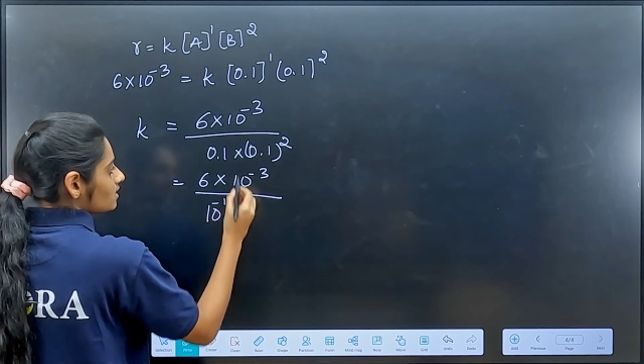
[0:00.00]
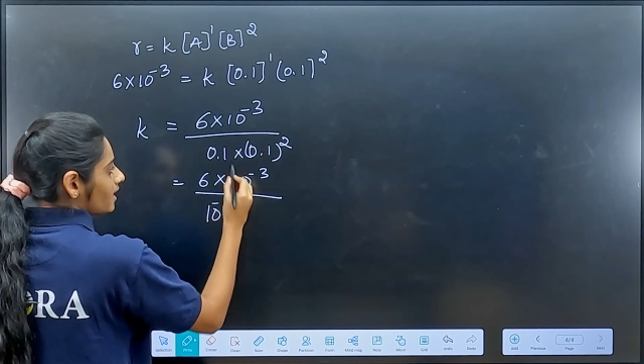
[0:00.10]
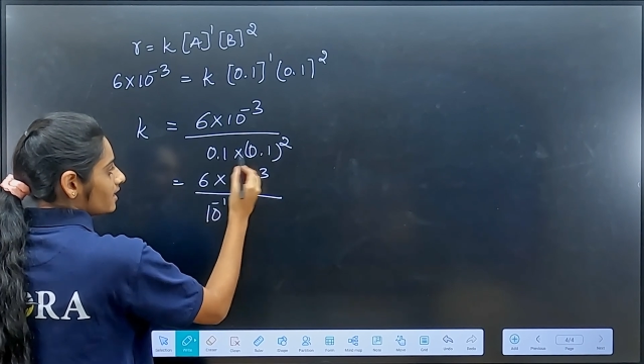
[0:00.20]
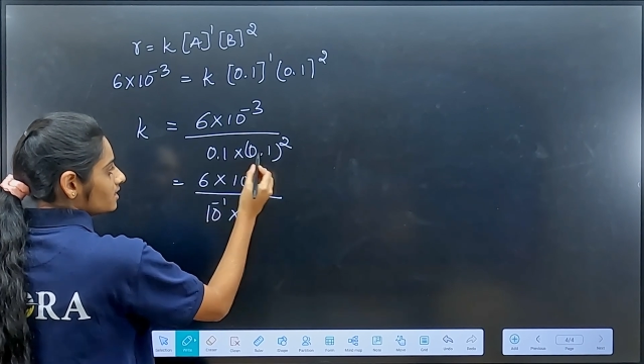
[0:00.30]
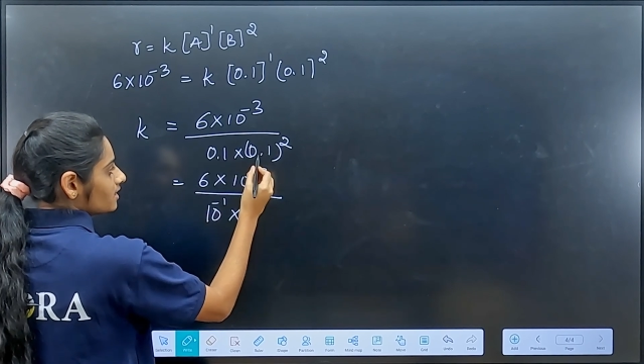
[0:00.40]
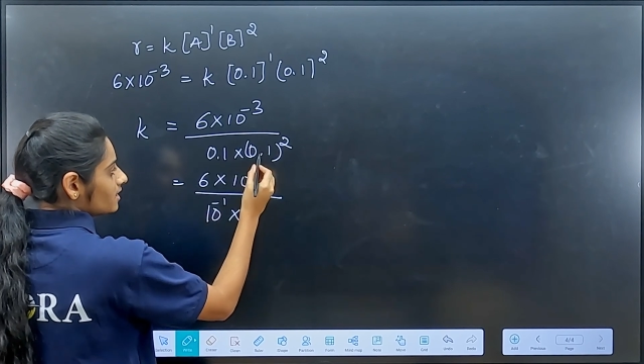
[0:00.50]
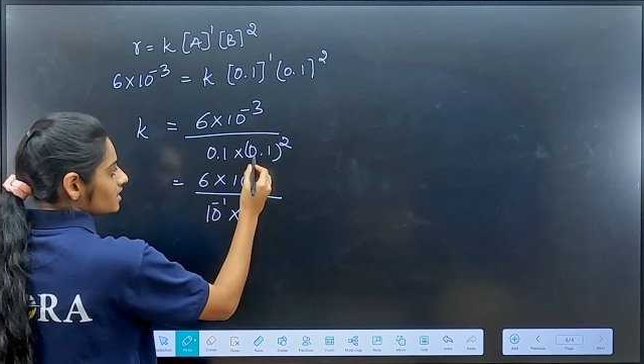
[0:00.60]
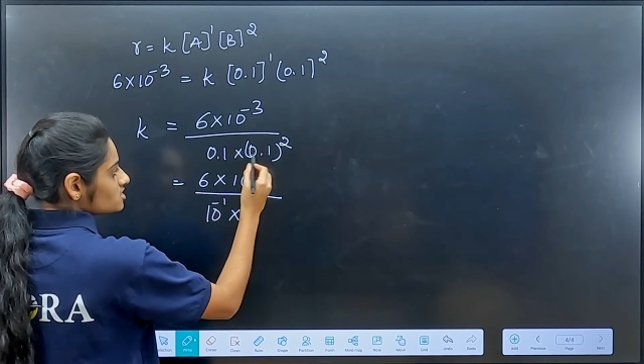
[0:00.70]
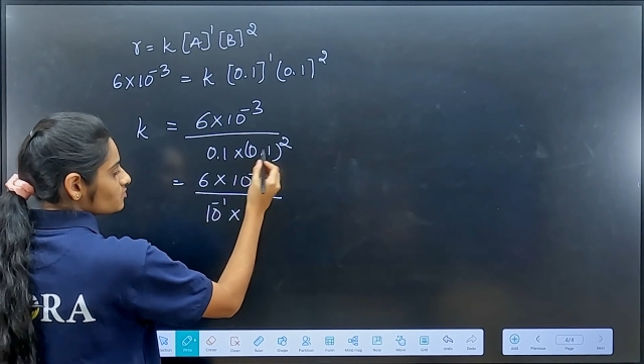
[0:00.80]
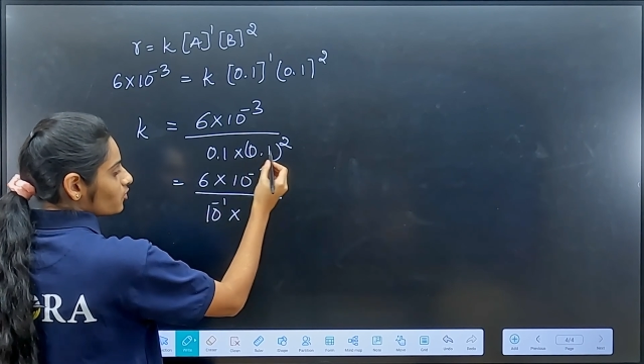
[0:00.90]
And here it
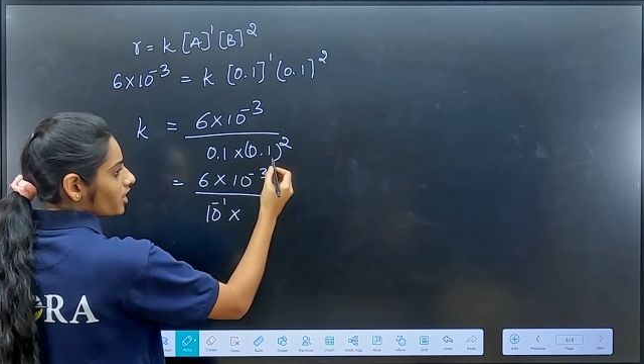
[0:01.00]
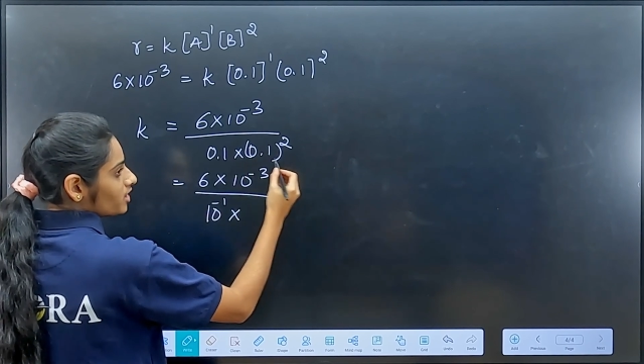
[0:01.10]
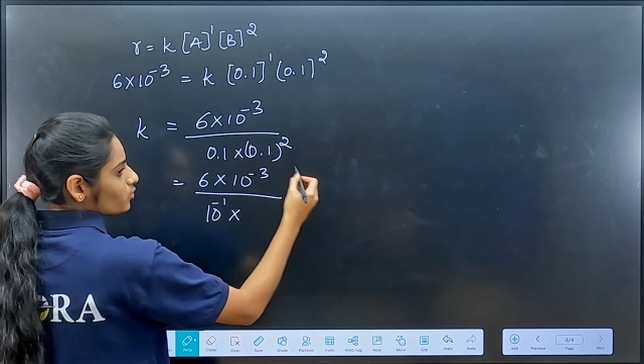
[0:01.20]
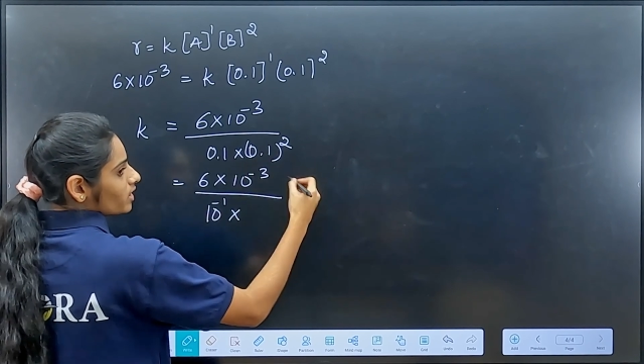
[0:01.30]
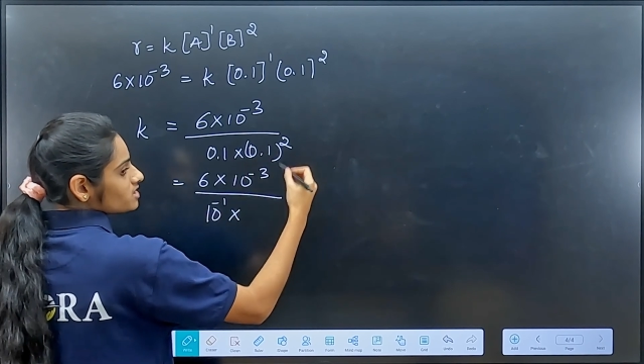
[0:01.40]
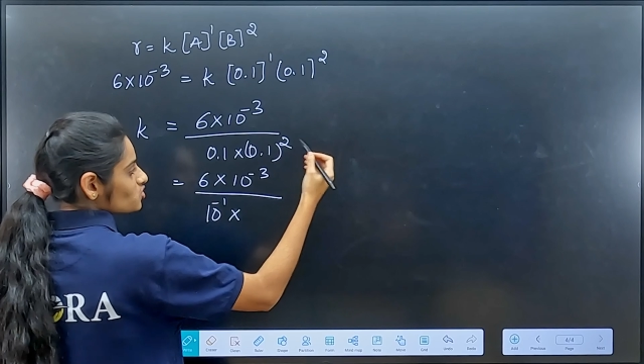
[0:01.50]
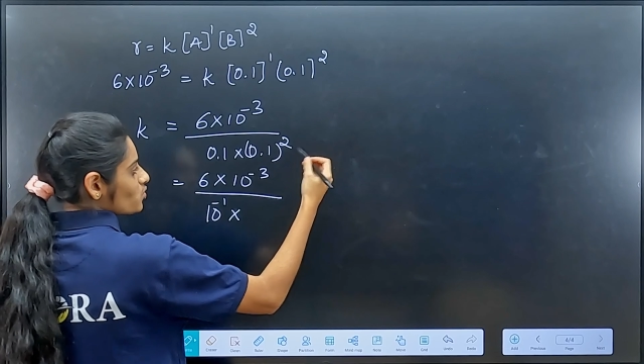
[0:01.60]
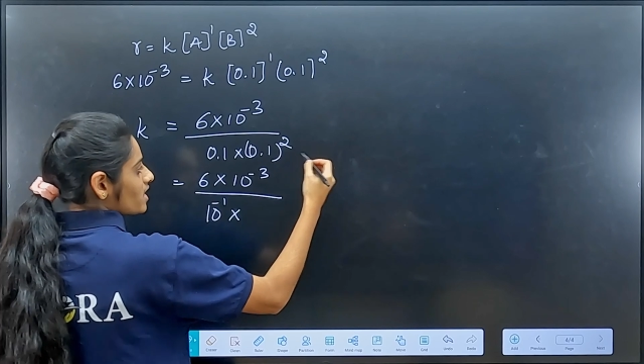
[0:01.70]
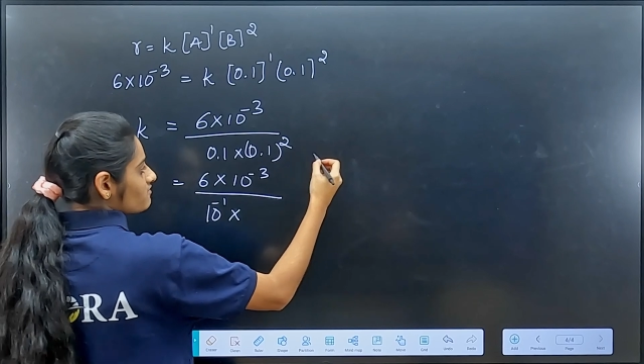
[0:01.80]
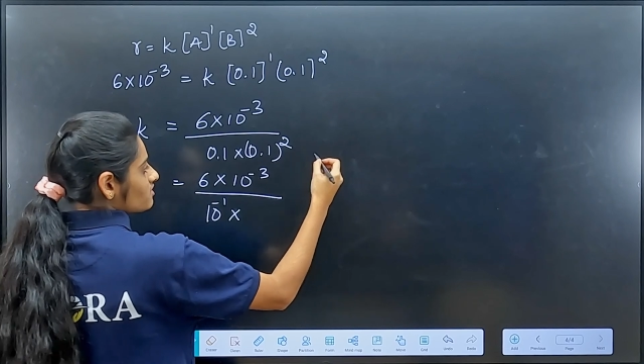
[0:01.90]
is 0.1
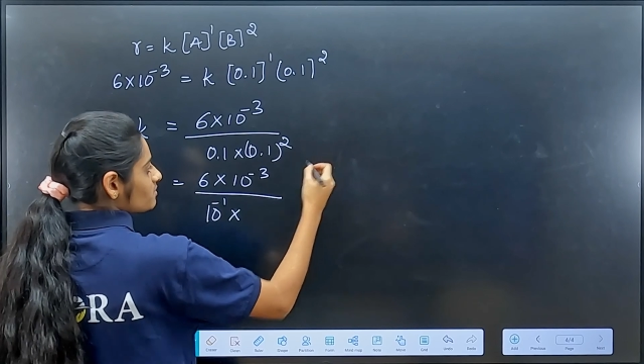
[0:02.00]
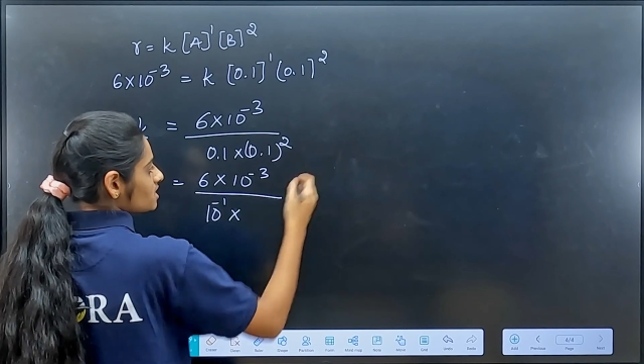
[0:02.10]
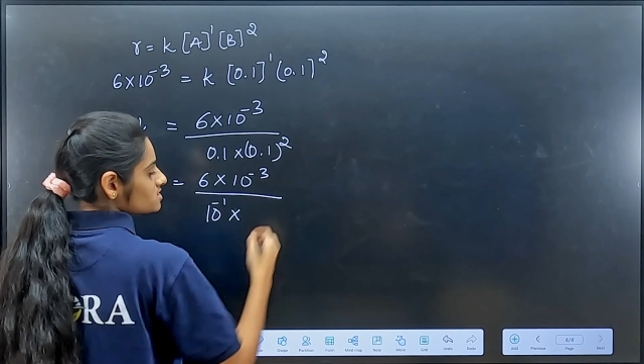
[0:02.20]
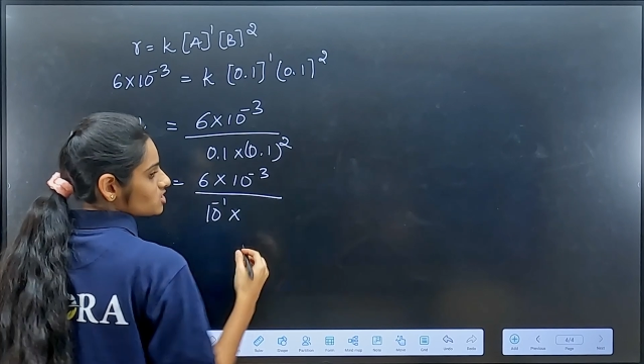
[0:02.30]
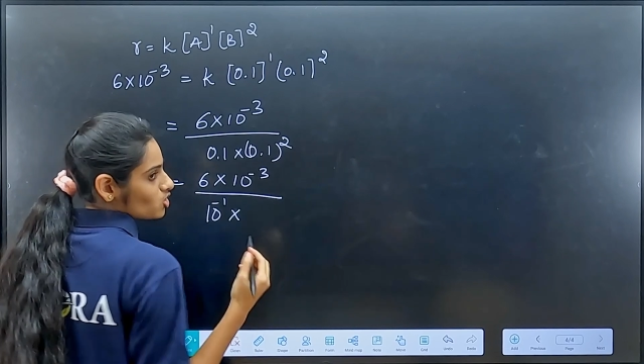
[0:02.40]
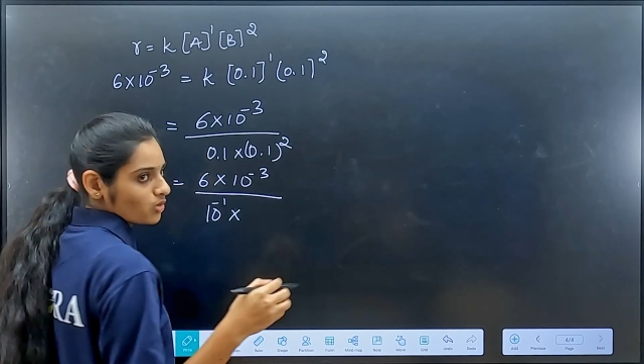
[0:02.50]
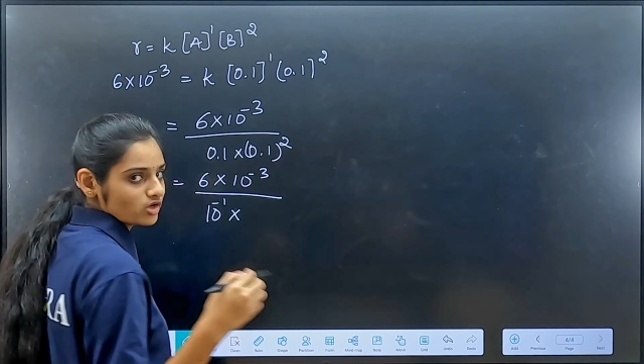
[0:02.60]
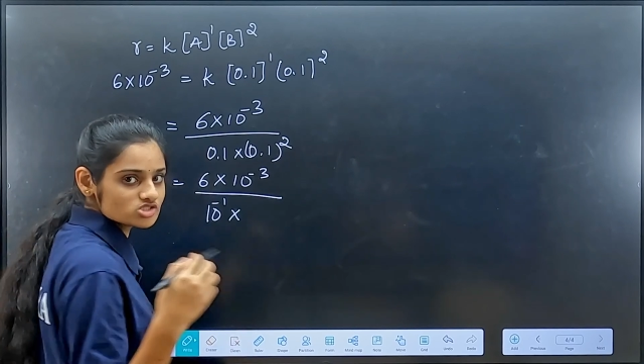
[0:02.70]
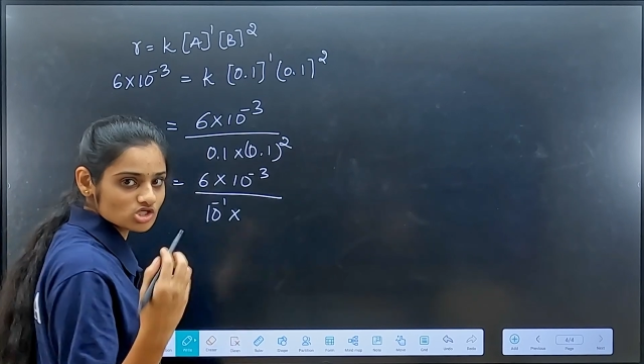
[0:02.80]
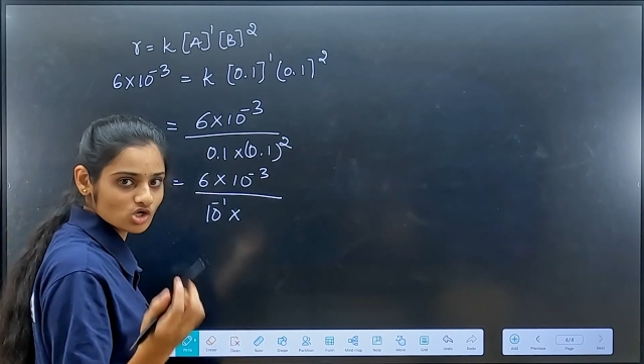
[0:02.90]
square will be
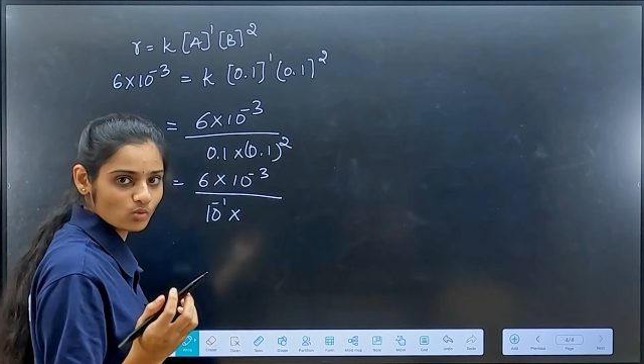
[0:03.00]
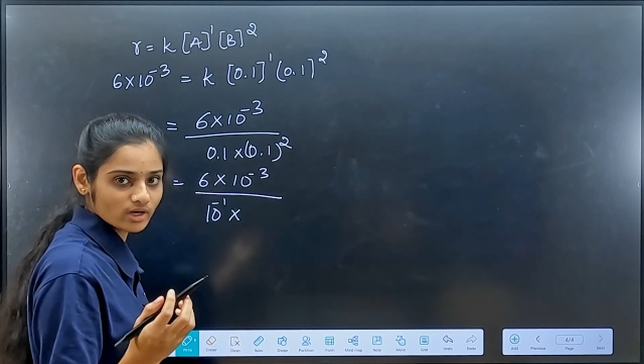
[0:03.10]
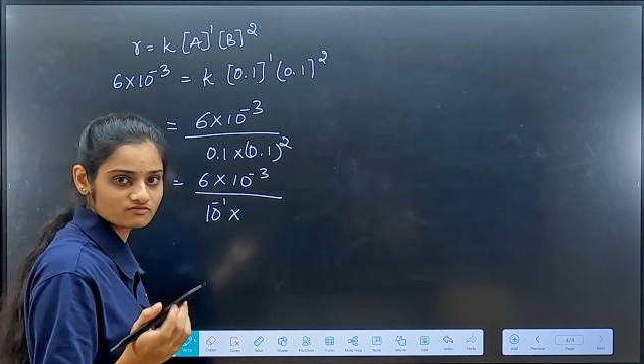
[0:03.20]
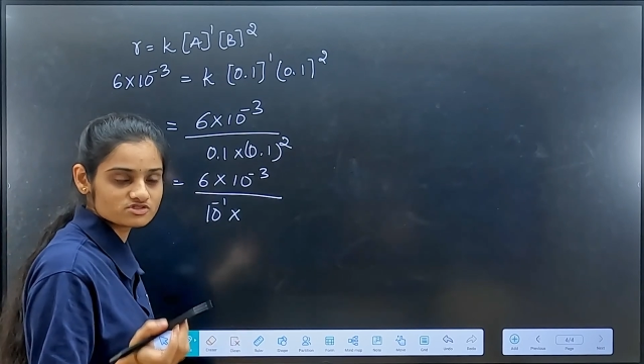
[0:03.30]
0.01,